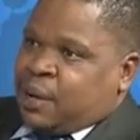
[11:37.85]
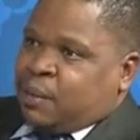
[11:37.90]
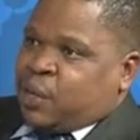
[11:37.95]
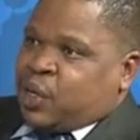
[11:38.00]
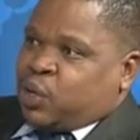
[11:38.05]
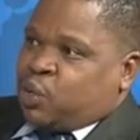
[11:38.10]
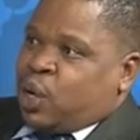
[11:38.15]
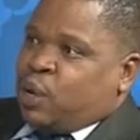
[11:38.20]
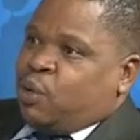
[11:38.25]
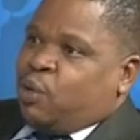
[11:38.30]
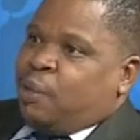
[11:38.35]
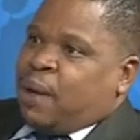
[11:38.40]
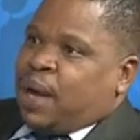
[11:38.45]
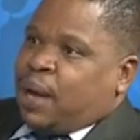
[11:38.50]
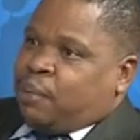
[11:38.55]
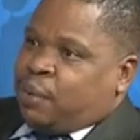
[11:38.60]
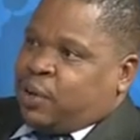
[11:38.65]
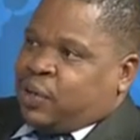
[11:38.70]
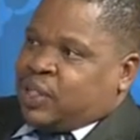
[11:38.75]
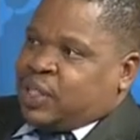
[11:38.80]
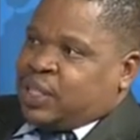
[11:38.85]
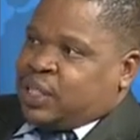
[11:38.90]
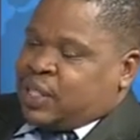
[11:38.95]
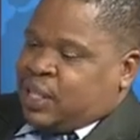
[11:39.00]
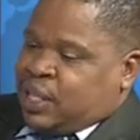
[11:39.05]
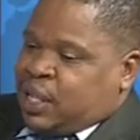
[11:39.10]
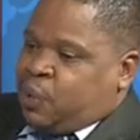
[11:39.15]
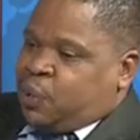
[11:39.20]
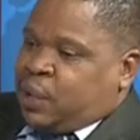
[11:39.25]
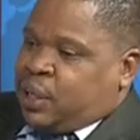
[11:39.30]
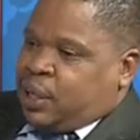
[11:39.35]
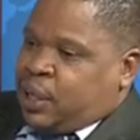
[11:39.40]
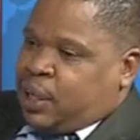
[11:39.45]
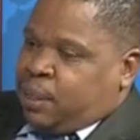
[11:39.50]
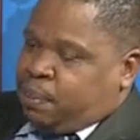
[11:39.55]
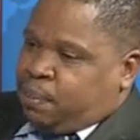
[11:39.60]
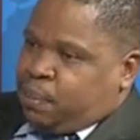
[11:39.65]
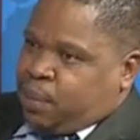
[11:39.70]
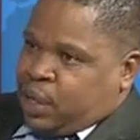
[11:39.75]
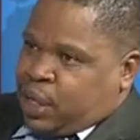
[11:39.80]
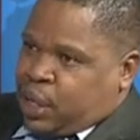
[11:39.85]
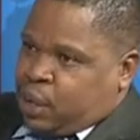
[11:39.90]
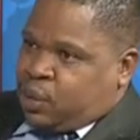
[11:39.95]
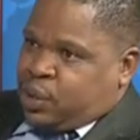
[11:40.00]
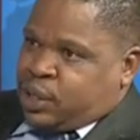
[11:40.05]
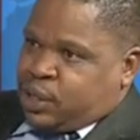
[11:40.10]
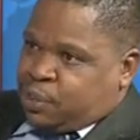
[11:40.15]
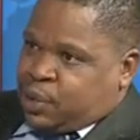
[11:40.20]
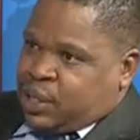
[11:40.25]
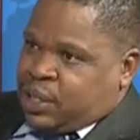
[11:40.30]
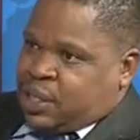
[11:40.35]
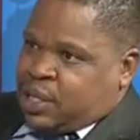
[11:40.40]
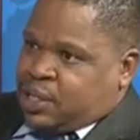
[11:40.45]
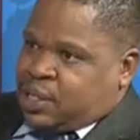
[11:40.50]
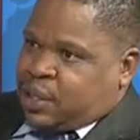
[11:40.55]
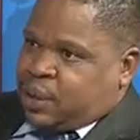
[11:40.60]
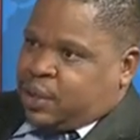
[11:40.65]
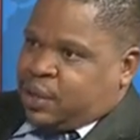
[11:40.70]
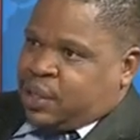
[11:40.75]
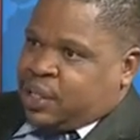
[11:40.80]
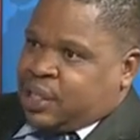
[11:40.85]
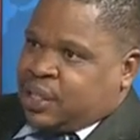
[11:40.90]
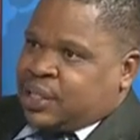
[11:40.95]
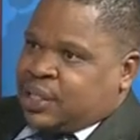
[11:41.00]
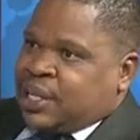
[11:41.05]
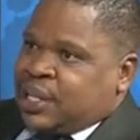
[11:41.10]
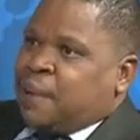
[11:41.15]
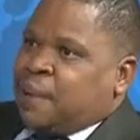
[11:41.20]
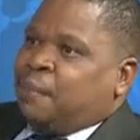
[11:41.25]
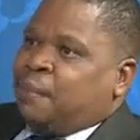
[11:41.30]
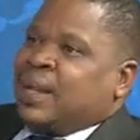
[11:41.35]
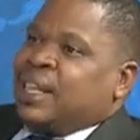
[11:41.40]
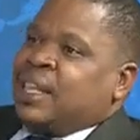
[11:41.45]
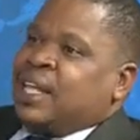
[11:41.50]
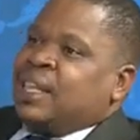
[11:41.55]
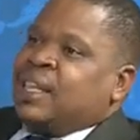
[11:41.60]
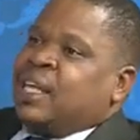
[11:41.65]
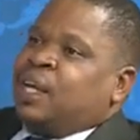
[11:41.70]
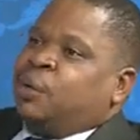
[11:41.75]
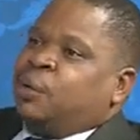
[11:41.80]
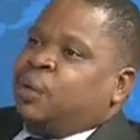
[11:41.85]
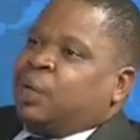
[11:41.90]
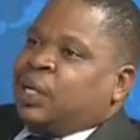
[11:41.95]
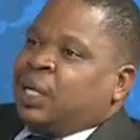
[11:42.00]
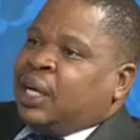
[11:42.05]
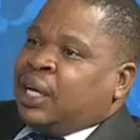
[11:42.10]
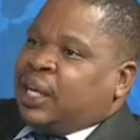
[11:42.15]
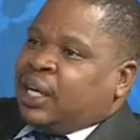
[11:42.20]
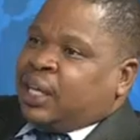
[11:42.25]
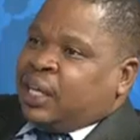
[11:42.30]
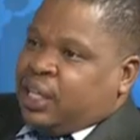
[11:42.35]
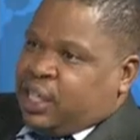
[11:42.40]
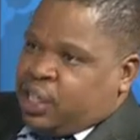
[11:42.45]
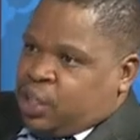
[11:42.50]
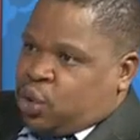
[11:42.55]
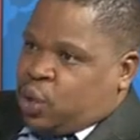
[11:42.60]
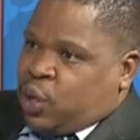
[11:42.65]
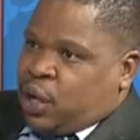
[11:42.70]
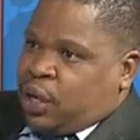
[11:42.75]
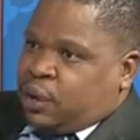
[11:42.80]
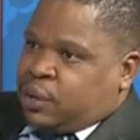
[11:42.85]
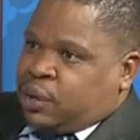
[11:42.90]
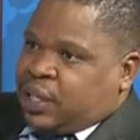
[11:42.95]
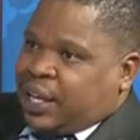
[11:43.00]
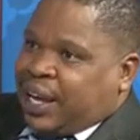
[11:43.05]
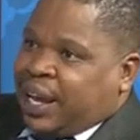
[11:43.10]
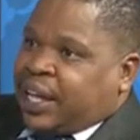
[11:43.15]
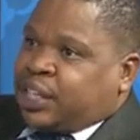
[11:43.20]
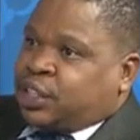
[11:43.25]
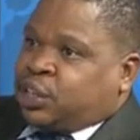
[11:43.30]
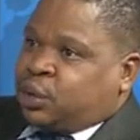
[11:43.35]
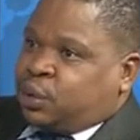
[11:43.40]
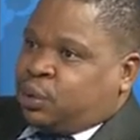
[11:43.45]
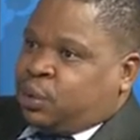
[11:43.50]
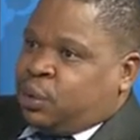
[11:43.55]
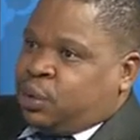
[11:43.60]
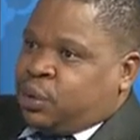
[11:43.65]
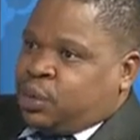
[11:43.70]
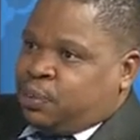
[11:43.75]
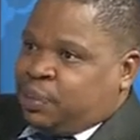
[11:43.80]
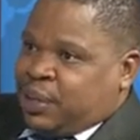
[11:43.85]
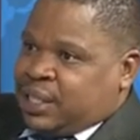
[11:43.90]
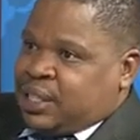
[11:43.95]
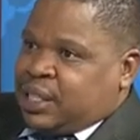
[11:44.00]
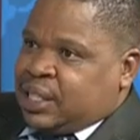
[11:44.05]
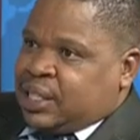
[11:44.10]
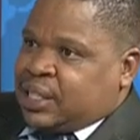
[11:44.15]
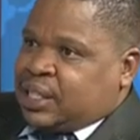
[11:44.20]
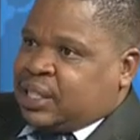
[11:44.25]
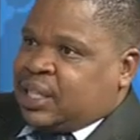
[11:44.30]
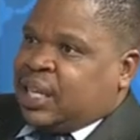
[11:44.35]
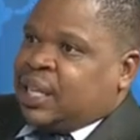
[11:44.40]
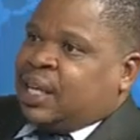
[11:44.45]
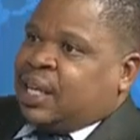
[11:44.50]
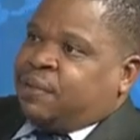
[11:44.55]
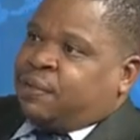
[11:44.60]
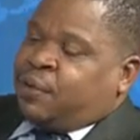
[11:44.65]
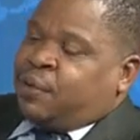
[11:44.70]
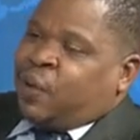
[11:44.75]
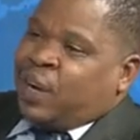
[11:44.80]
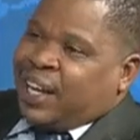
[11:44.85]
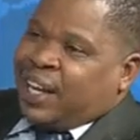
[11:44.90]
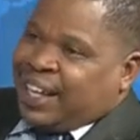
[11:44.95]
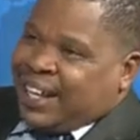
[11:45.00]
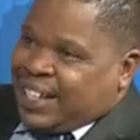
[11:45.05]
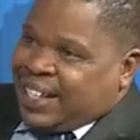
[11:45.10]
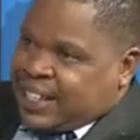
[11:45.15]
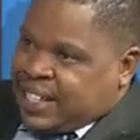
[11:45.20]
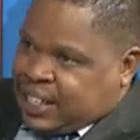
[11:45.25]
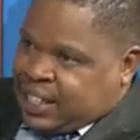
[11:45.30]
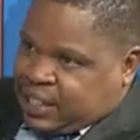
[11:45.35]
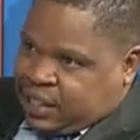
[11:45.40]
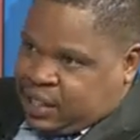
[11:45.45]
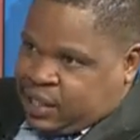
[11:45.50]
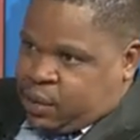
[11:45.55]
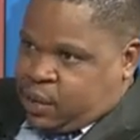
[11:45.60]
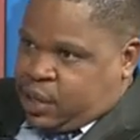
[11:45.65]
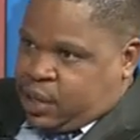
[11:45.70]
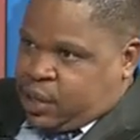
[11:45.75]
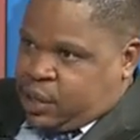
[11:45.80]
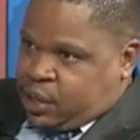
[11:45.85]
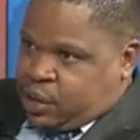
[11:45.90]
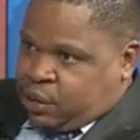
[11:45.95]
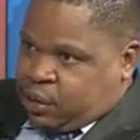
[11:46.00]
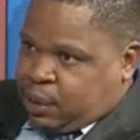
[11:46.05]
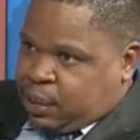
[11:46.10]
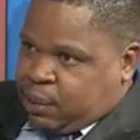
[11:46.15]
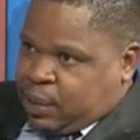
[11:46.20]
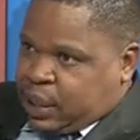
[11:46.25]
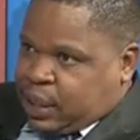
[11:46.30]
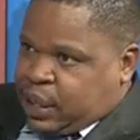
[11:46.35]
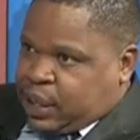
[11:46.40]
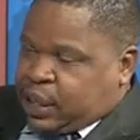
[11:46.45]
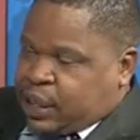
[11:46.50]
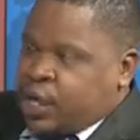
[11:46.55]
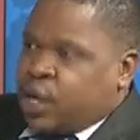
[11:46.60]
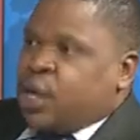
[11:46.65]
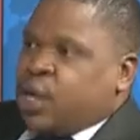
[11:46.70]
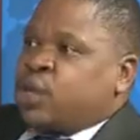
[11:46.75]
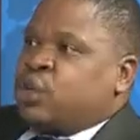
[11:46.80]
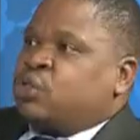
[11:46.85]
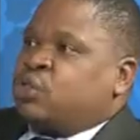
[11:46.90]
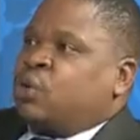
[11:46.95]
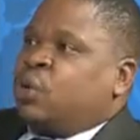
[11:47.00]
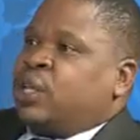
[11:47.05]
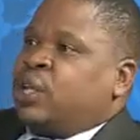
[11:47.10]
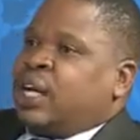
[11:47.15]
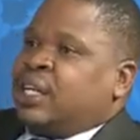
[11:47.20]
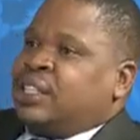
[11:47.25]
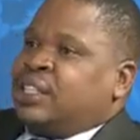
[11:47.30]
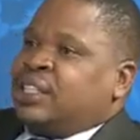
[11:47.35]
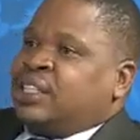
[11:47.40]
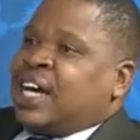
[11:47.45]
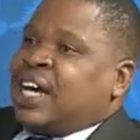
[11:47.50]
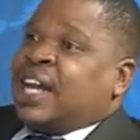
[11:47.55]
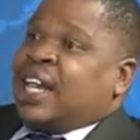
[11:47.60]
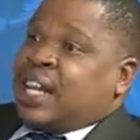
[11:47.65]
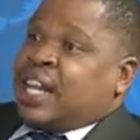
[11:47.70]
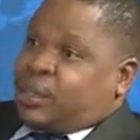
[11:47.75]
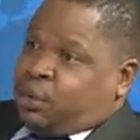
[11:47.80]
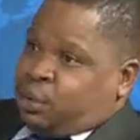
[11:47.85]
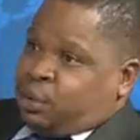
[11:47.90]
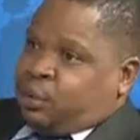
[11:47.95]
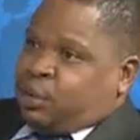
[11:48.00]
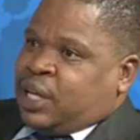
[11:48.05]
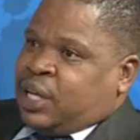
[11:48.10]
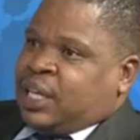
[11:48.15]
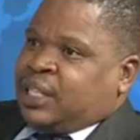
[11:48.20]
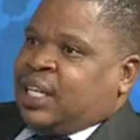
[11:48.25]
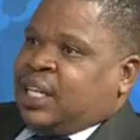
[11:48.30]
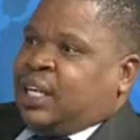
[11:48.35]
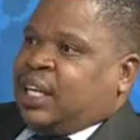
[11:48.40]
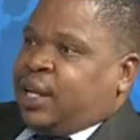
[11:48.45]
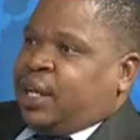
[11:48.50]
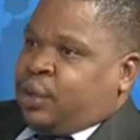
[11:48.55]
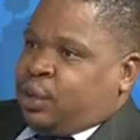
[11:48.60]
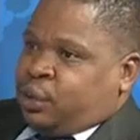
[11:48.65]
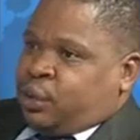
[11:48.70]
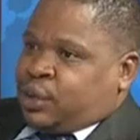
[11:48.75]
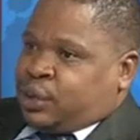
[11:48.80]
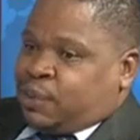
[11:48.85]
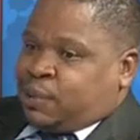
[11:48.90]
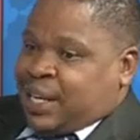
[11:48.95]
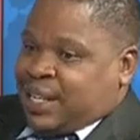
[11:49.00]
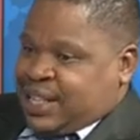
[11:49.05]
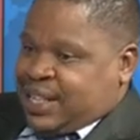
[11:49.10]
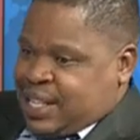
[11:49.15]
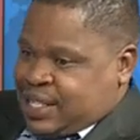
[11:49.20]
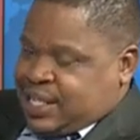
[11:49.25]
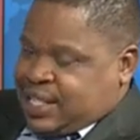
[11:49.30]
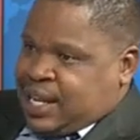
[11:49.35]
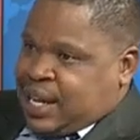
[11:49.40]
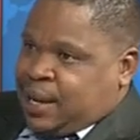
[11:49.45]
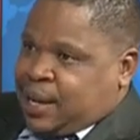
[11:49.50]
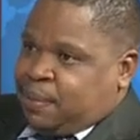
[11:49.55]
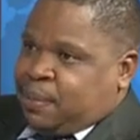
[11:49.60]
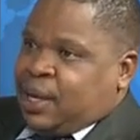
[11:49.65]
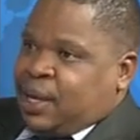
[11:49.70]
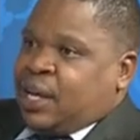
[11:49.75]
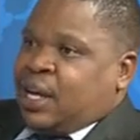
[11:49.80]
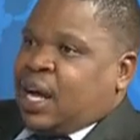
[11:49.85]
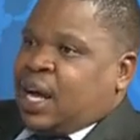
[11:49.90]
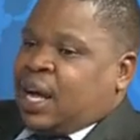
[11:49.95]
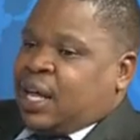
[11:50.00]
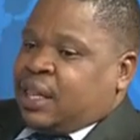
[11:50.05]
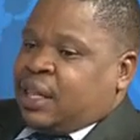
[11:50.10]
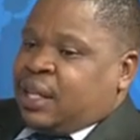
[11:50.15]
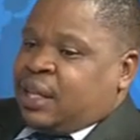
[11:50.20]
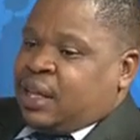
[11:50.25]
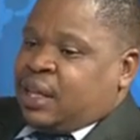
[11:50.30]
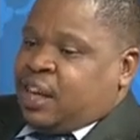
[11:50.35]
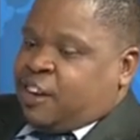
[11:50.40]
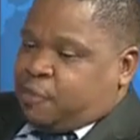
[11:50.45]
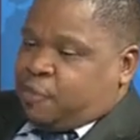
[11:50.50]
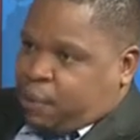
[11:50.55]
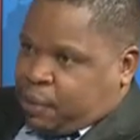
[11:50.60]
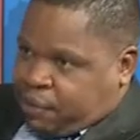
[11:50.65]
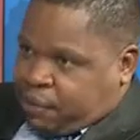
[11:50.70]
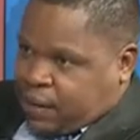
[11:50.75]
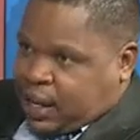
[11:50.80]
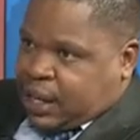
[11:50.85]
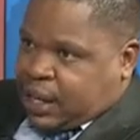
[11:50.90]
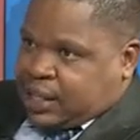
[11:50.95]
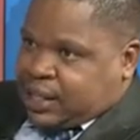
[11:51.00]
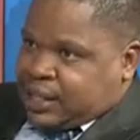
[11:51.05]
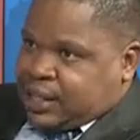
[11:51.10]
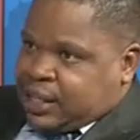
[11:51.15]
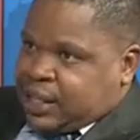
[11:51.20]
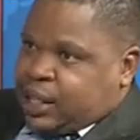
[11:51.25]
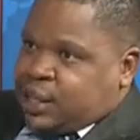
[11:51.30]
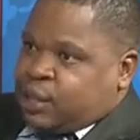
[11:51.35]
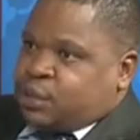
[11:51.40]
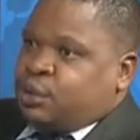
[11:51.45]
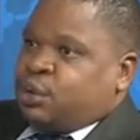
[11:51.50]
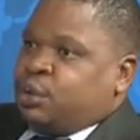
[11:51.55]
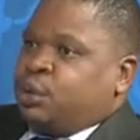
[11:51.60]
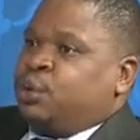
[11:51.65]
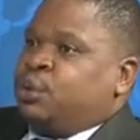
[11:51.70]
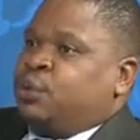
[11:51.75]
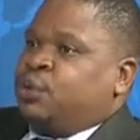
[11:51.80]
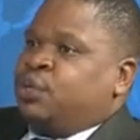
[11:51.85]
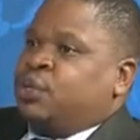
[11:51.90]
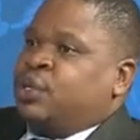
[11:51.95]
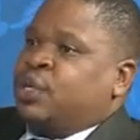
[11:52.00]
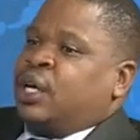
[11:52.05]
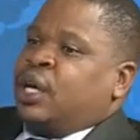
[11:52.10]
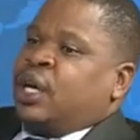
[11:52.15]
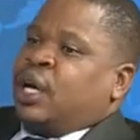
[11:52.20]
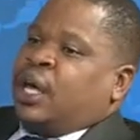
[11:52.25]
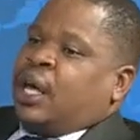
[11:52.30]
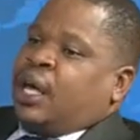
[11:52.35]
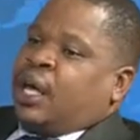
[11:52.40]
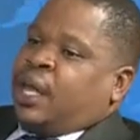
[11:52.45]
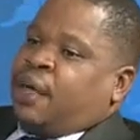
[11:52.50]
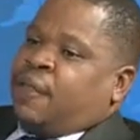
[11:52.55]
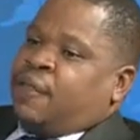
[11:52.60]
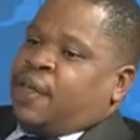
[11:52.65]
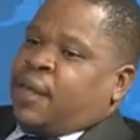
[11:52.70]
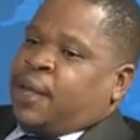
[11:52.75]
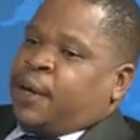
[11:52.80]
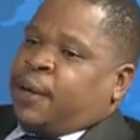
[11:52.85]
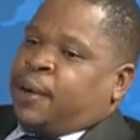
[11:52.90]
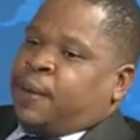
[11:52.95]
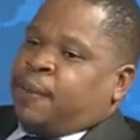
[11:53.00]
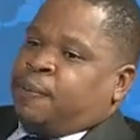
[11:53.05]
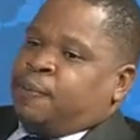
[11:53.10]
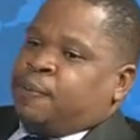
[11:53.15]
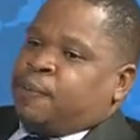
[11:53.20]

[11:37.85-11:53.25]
Because when you buy bonds, they will keep those bond securities, but then they will issue out cash to those businesses and therefore injecting liquidity into the market. So that is another tool that they can use. But this time, I think they have preferred to use the